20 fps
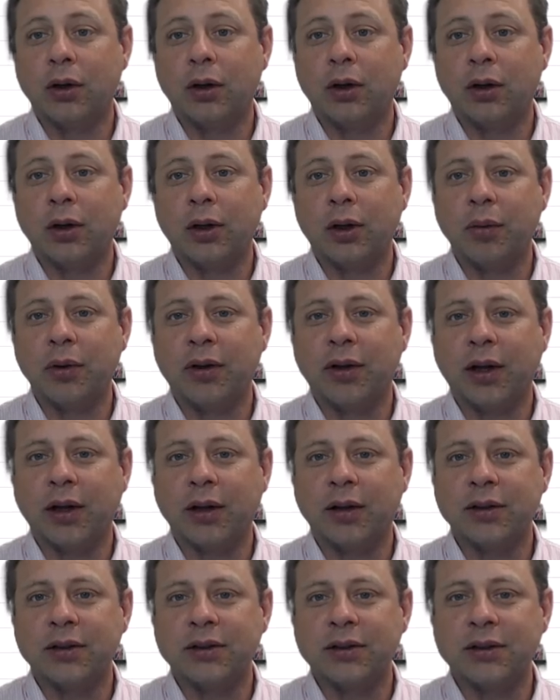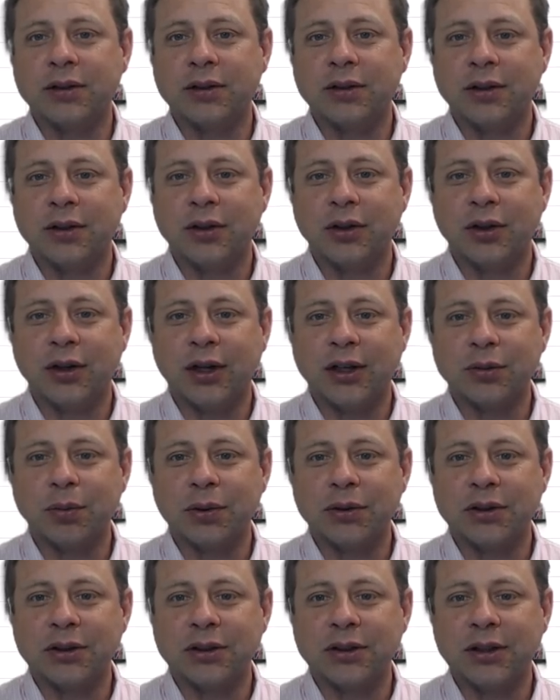me take this. You're not
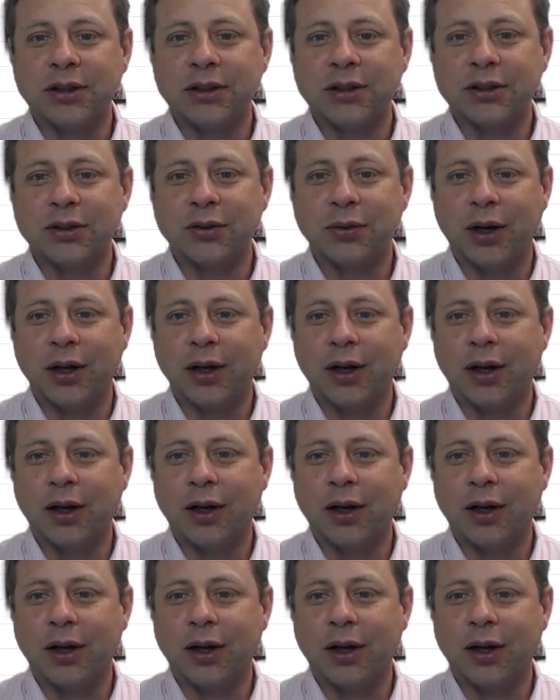supposed to see this quite yet.